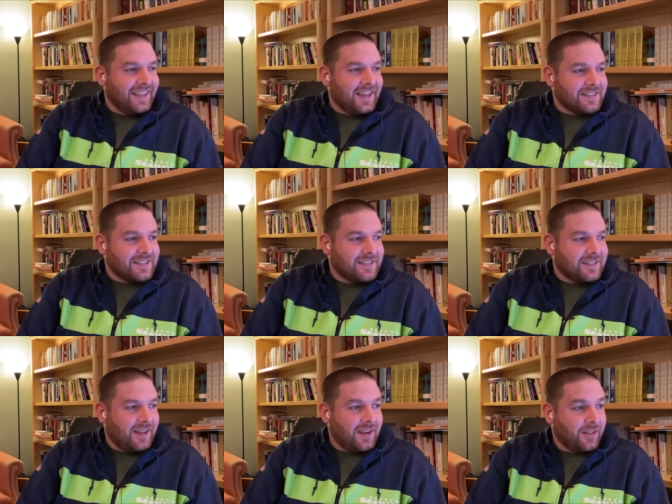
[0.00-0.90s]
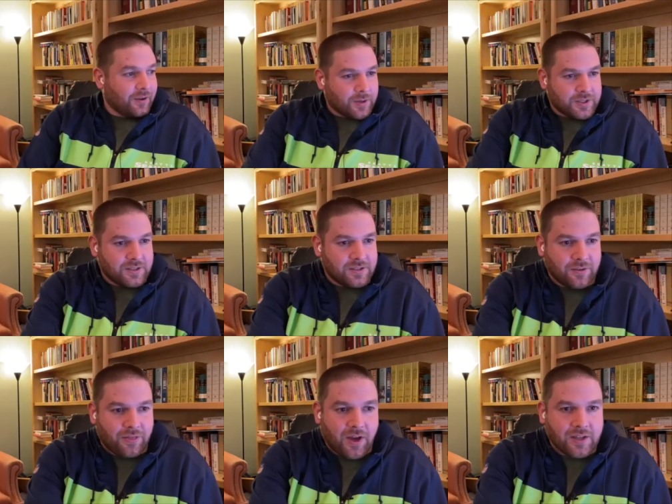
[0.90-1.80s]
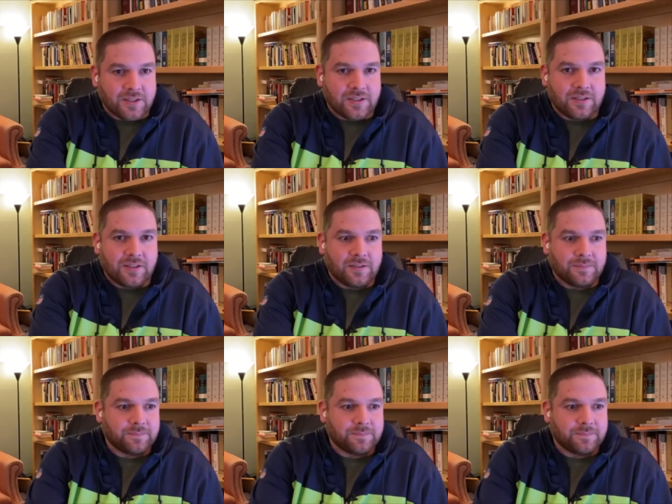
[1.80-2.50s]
Yes. Any other questions or thoughts?